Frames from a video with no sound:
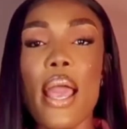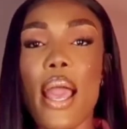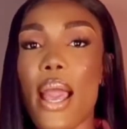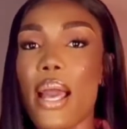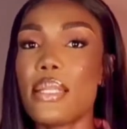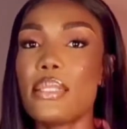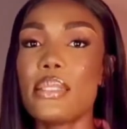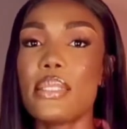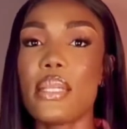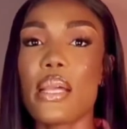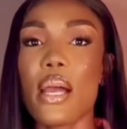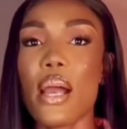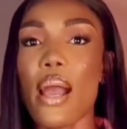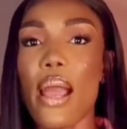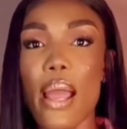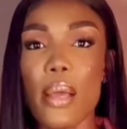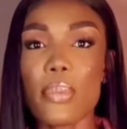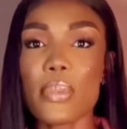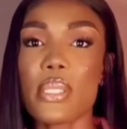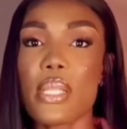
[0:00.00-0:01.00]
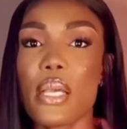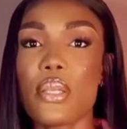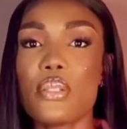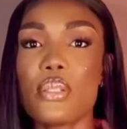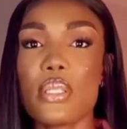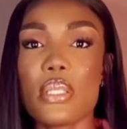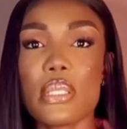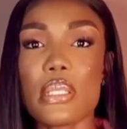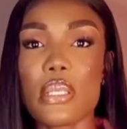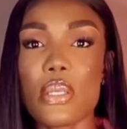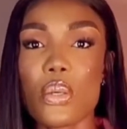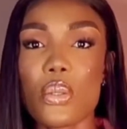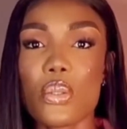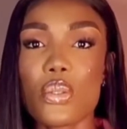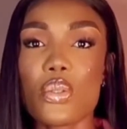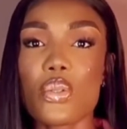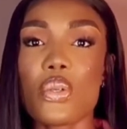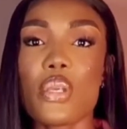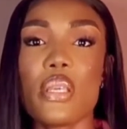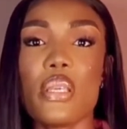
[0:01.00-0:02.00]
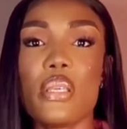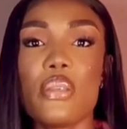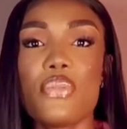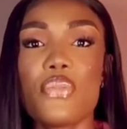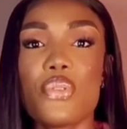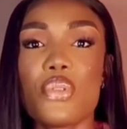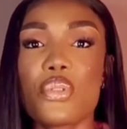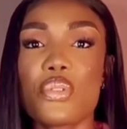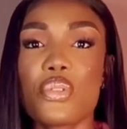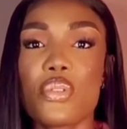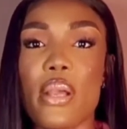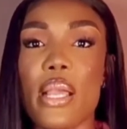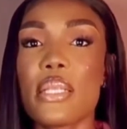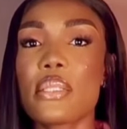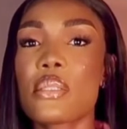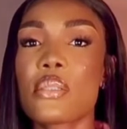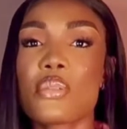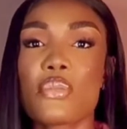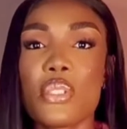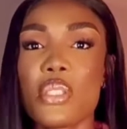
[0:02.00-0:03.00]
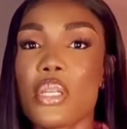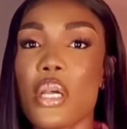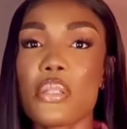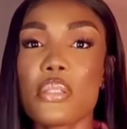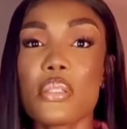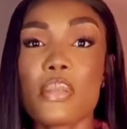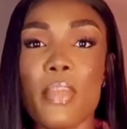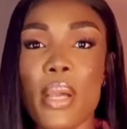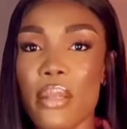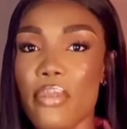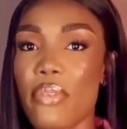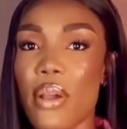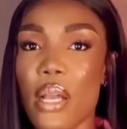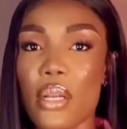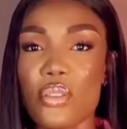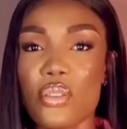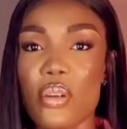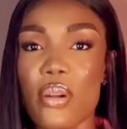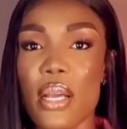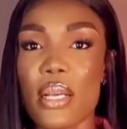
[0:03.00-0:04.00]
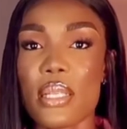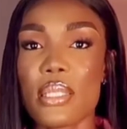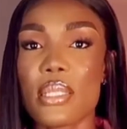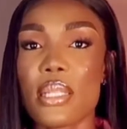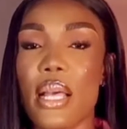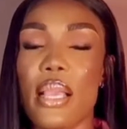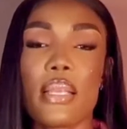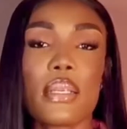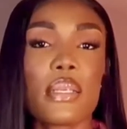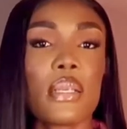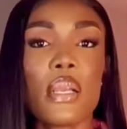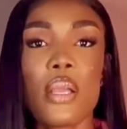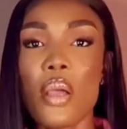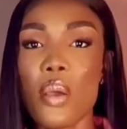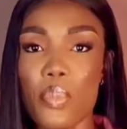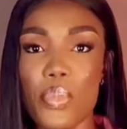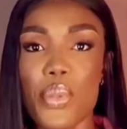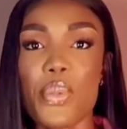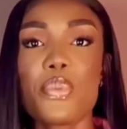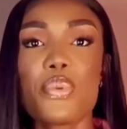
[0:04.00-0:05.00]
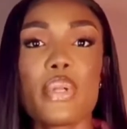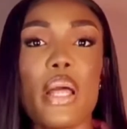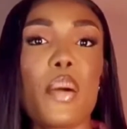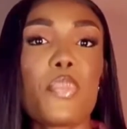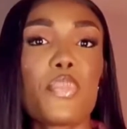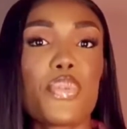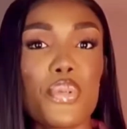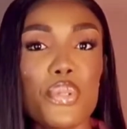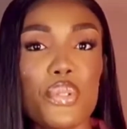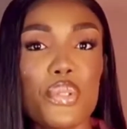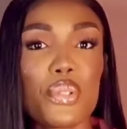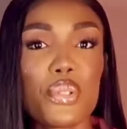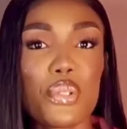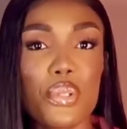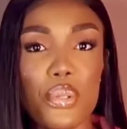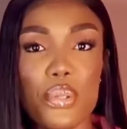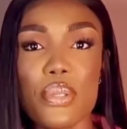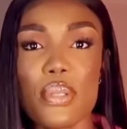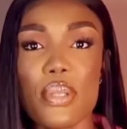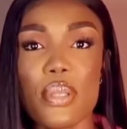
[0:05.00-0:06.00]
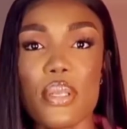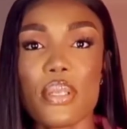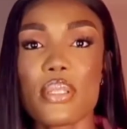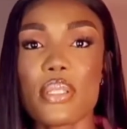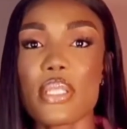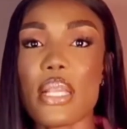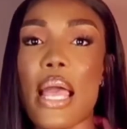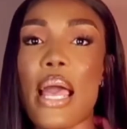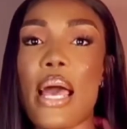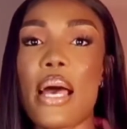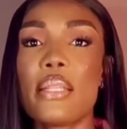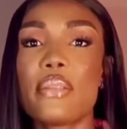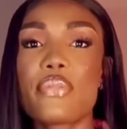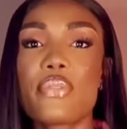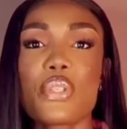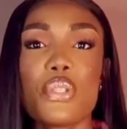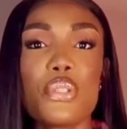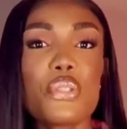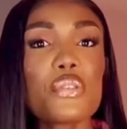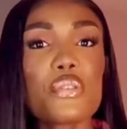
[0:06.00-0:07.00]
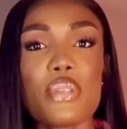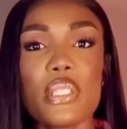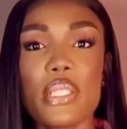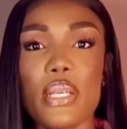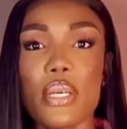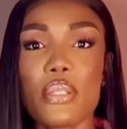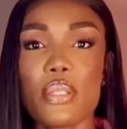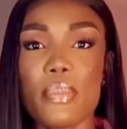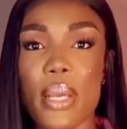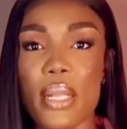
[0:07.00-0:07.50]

and there are apps that you need to go to if you're trying to reach out to manufacturers, like people that produce those things. And for you to reach out to